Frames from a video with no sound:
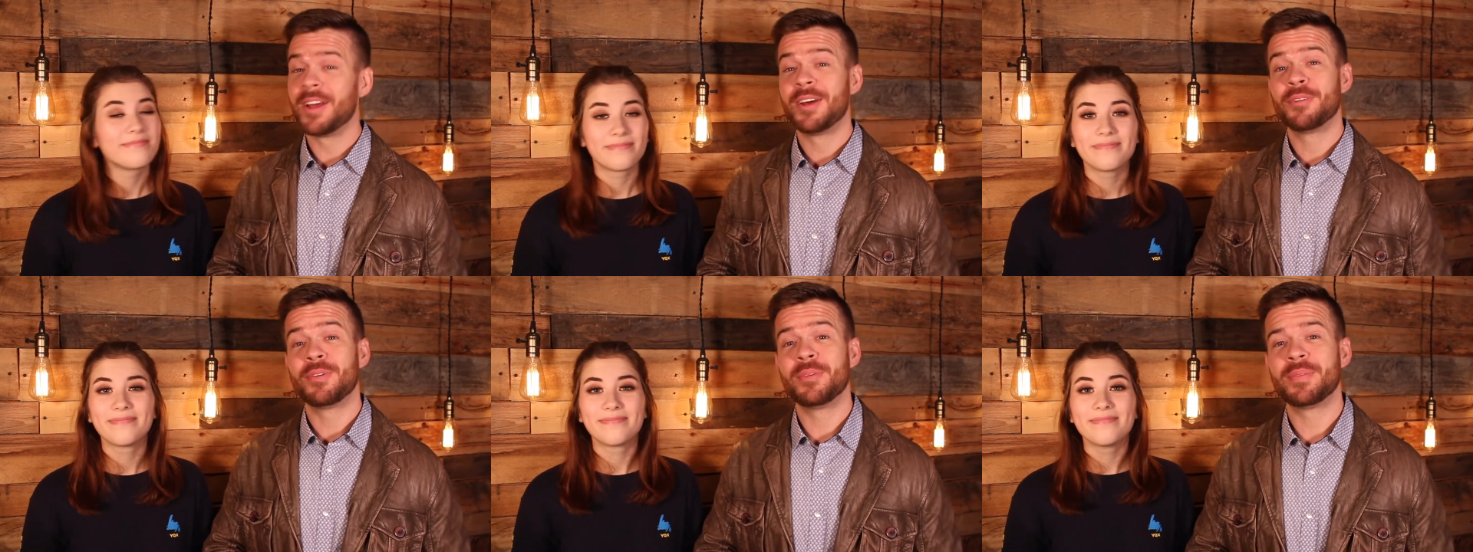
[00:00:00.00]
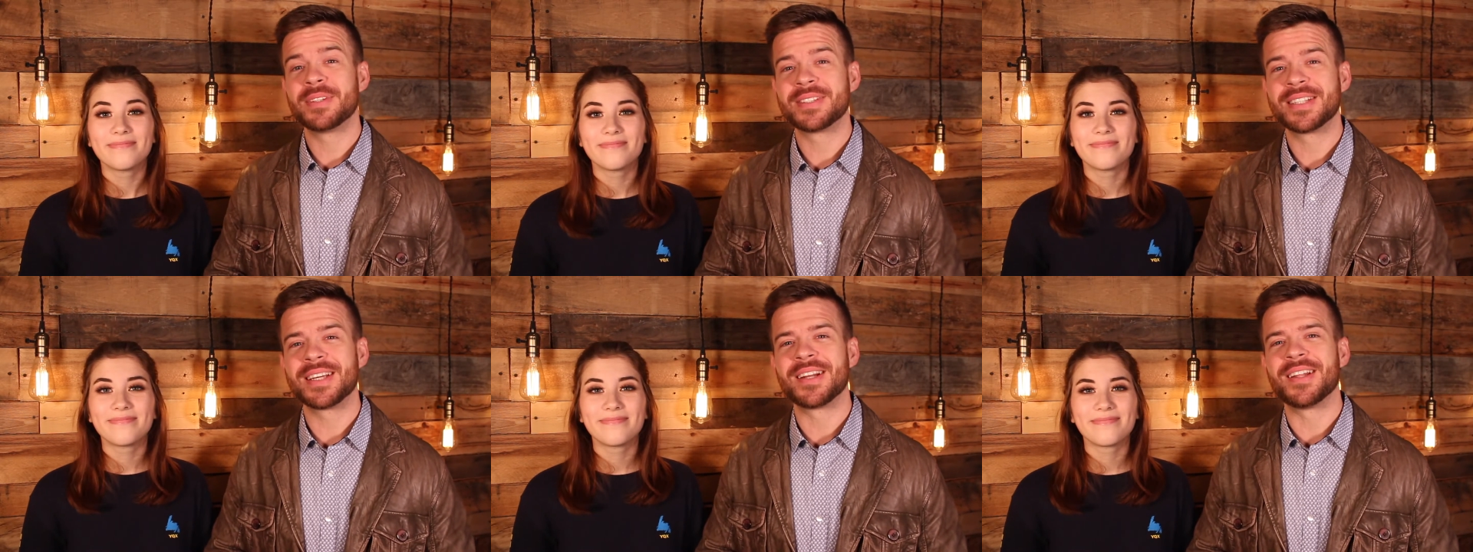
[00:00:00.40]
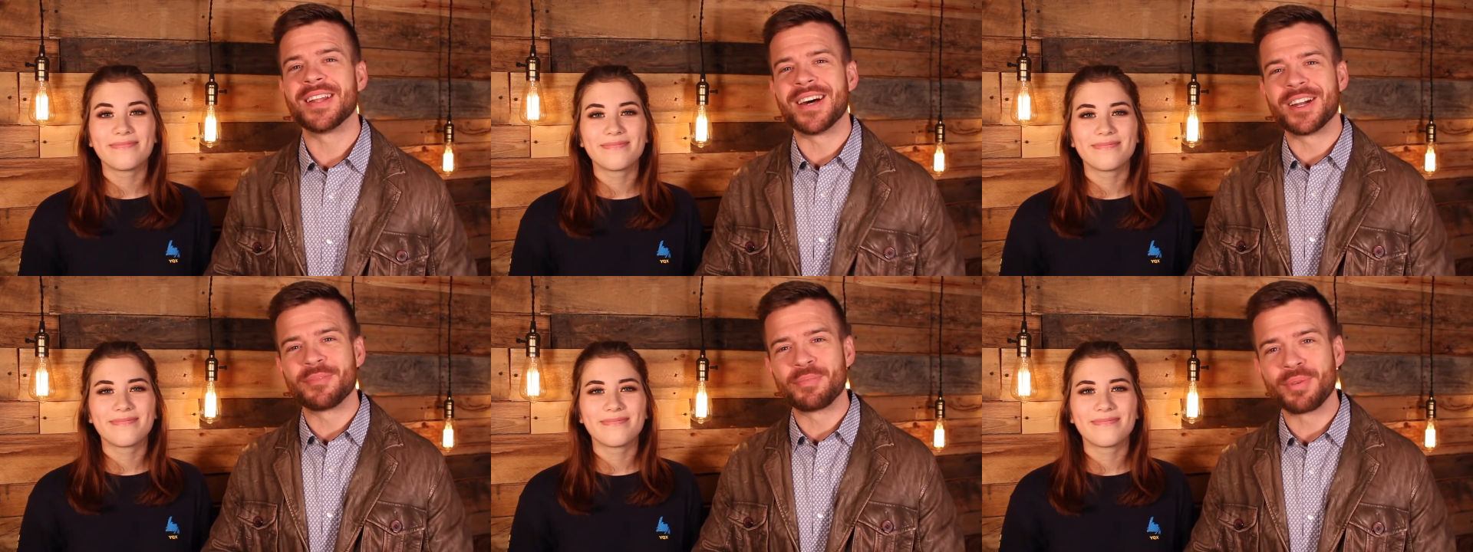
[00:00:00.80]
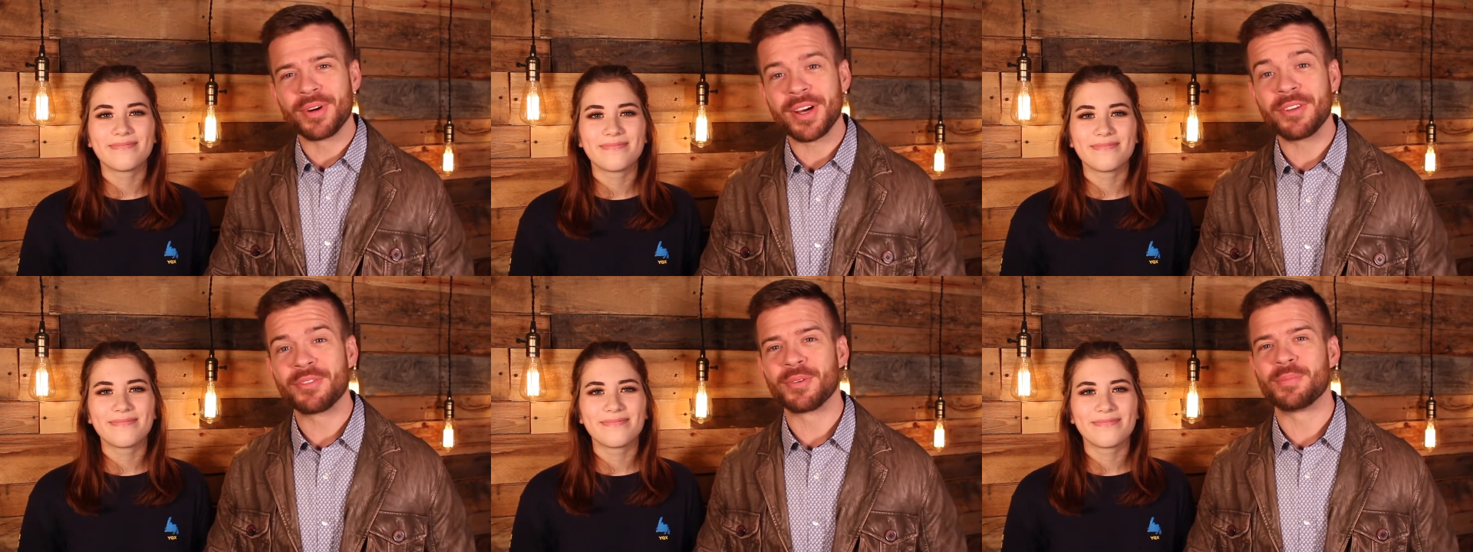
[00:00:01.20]
Speaker 1: We've been seeing a lot of
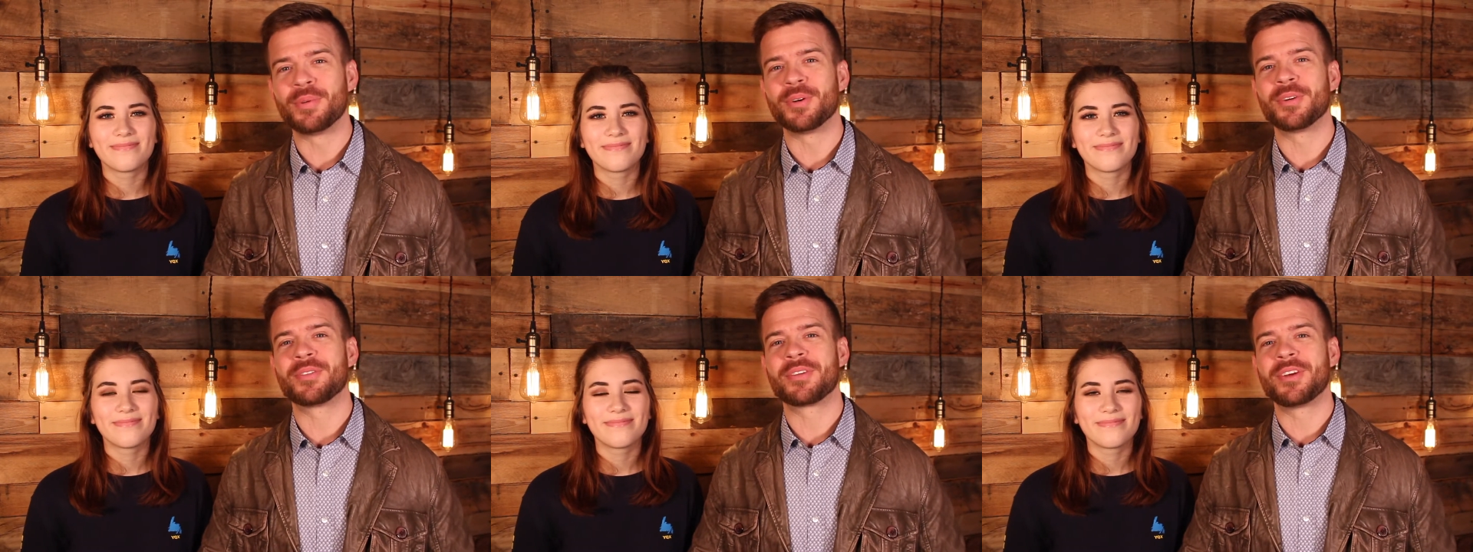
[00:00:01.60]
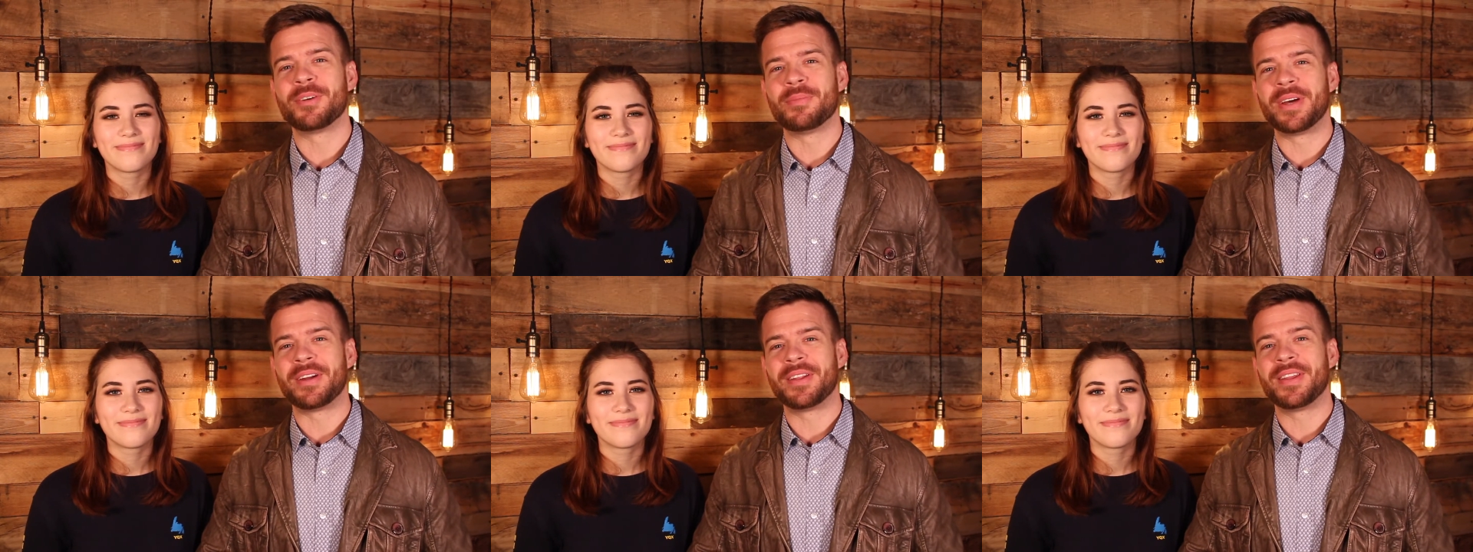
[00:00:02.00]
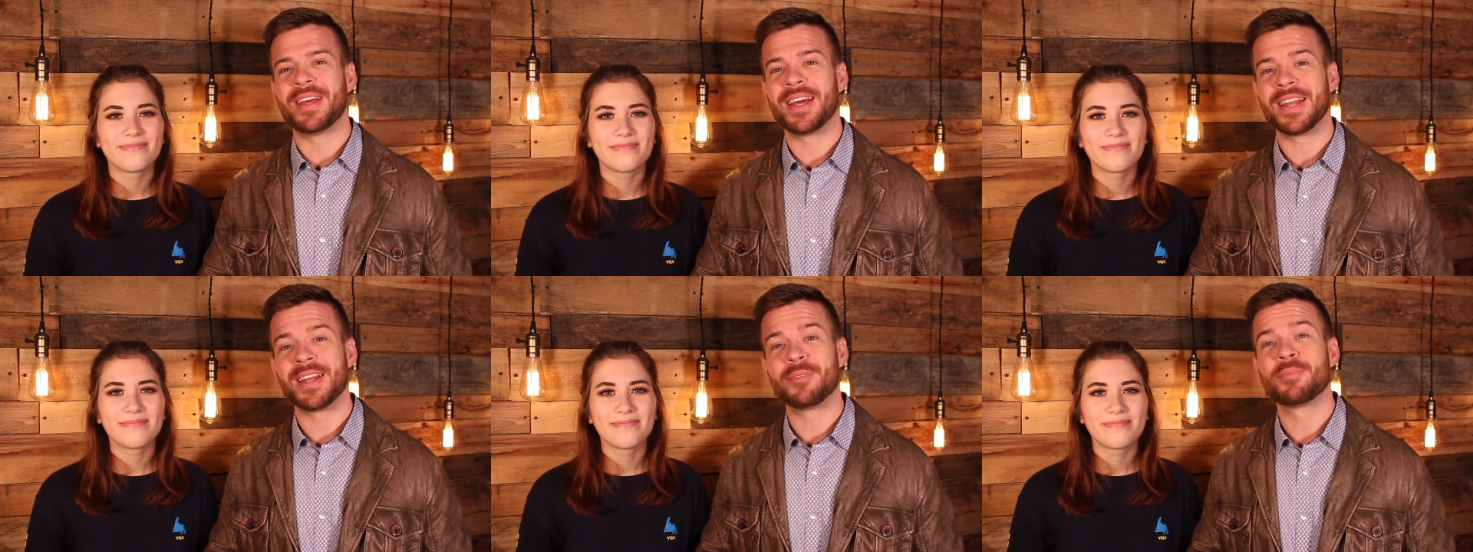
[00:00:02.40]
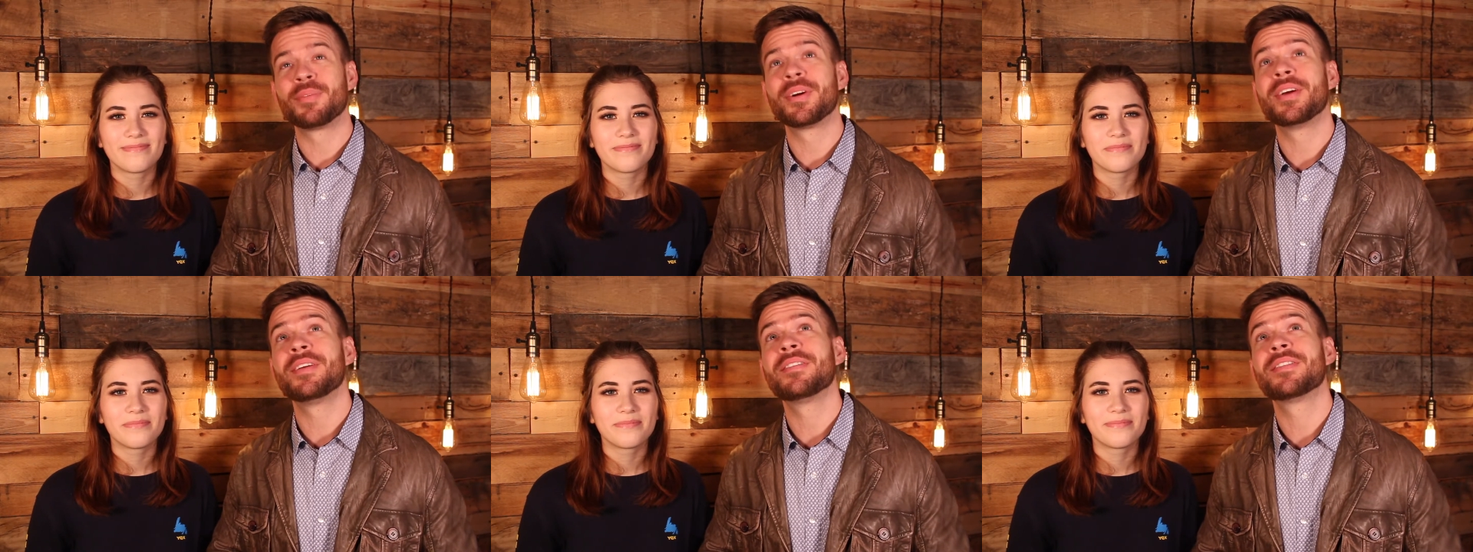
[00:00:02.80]
praise reports come out of that, and
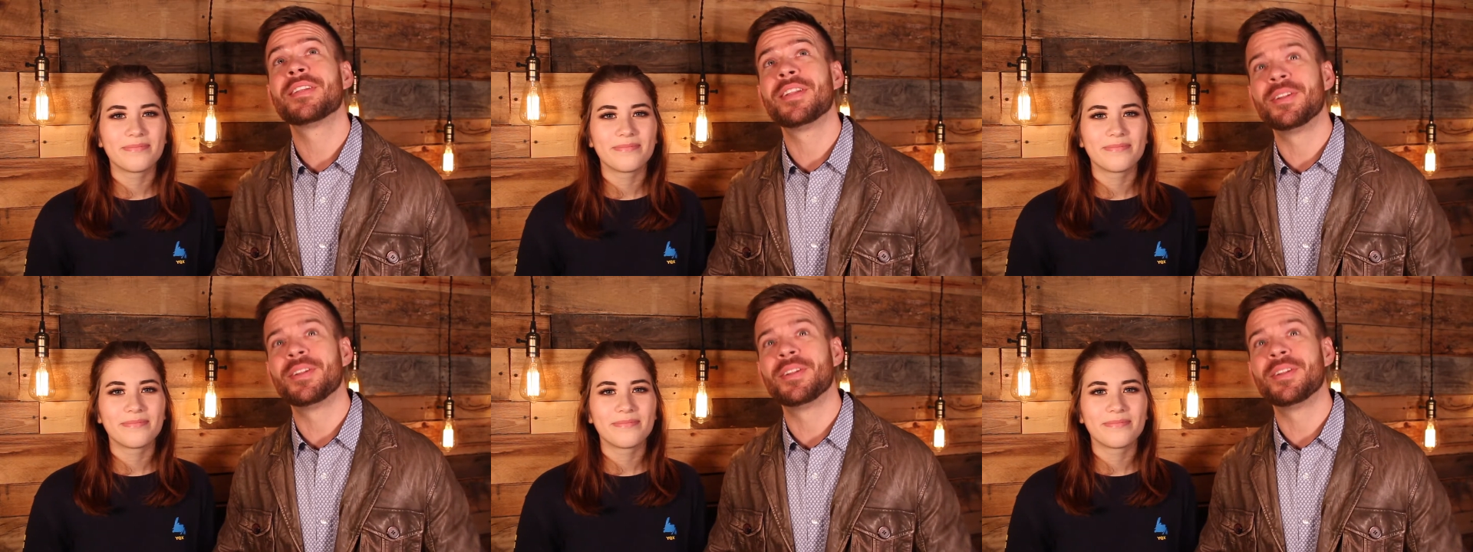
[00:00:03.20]
praise the